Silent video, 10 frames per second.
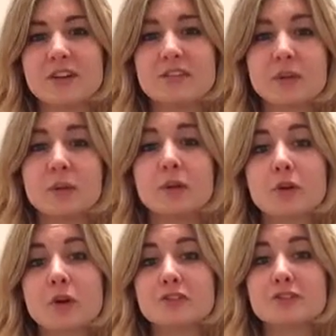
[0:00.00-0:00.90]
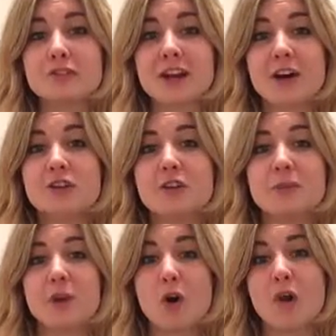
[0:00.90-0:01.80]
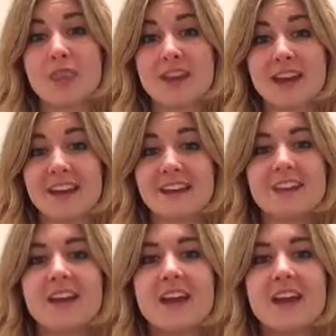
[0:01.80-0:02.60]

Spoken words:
And so we would concentrate our treatment on the neck.